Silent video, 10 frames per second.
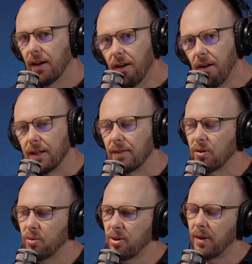I never
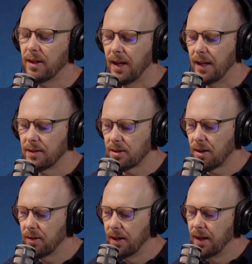thought about that. So